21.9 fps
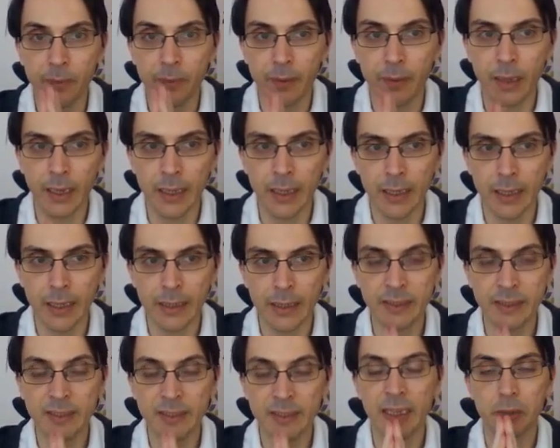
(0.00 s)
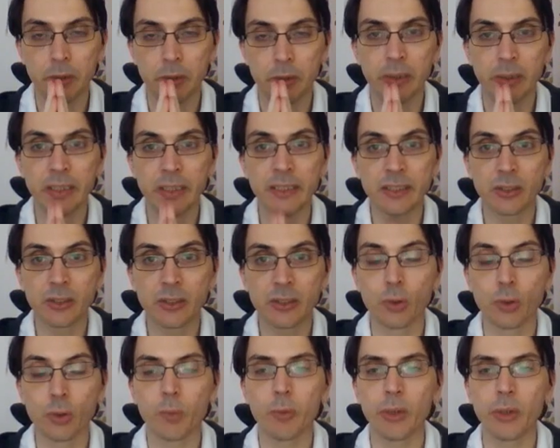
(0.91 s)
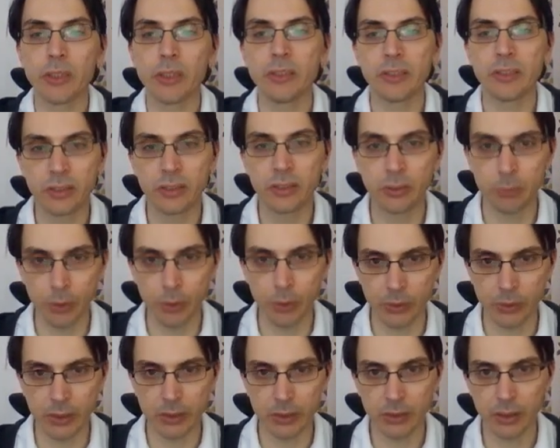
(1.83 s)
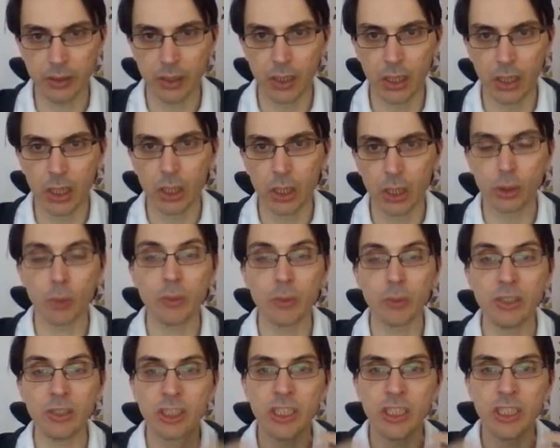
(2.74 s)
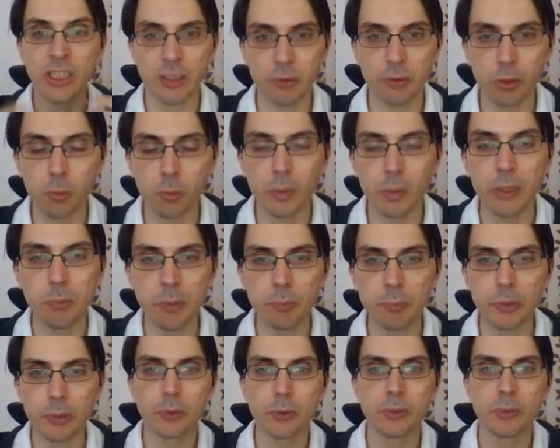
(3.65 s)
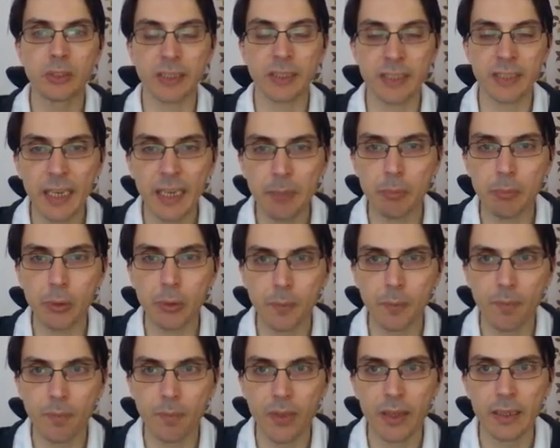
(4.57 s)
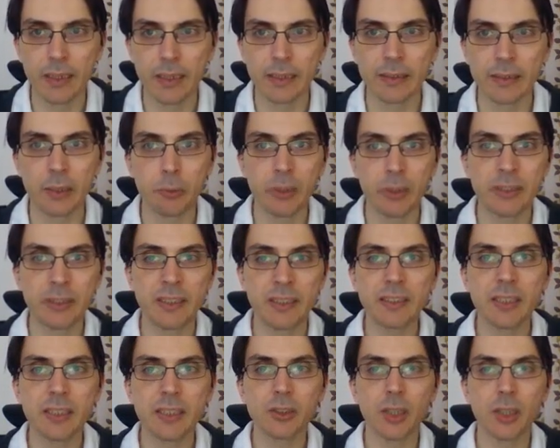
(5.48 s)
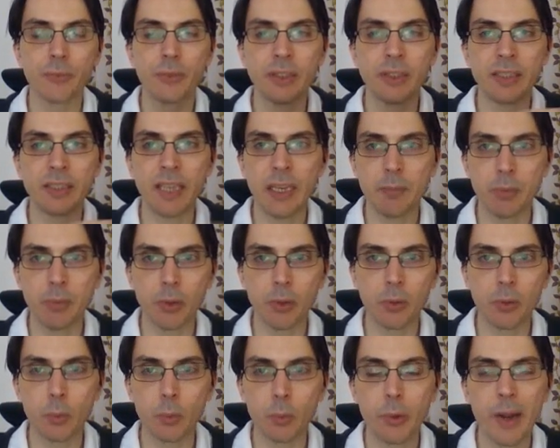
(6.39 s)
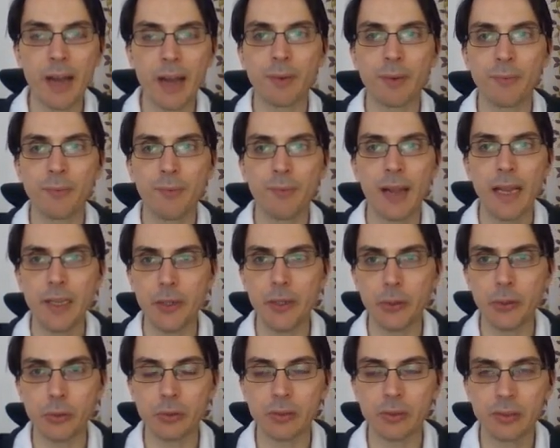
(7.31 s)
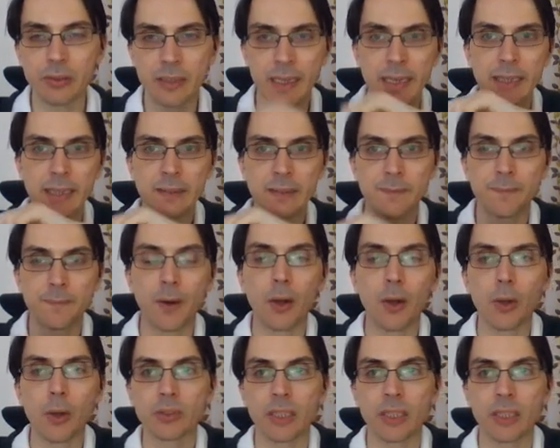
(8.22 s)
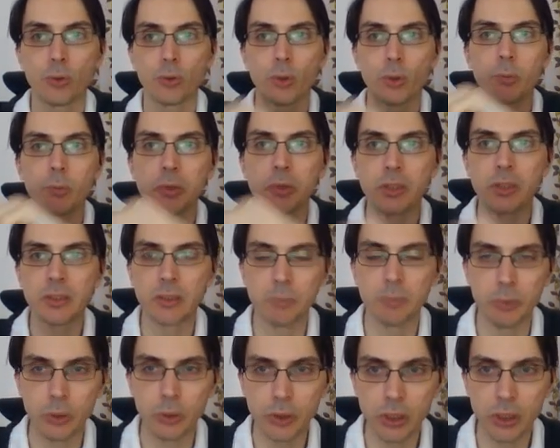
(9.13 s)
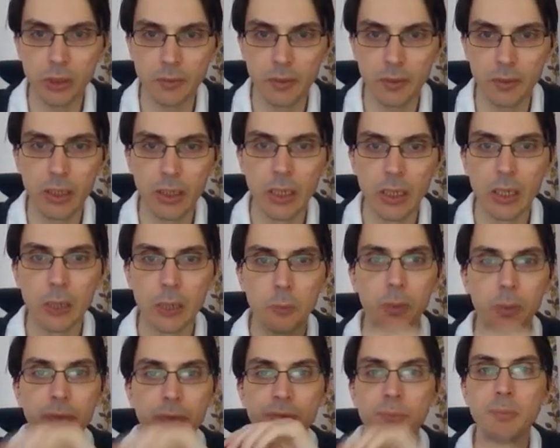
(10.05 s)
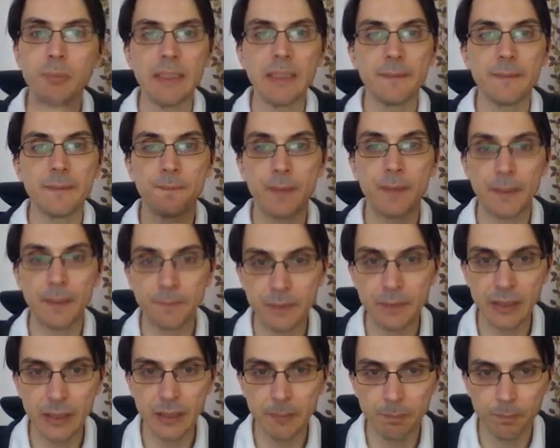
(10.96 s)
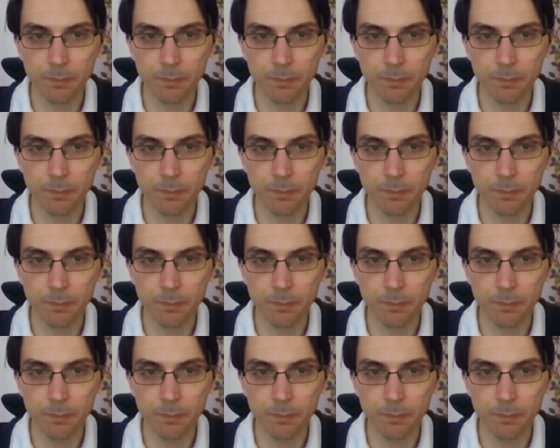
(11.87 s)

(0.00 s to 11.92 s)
uh, this error is normally distributed. So in general, when we produce a cable, the resistance of the cable will have a value that follows a normal distribution with mean 50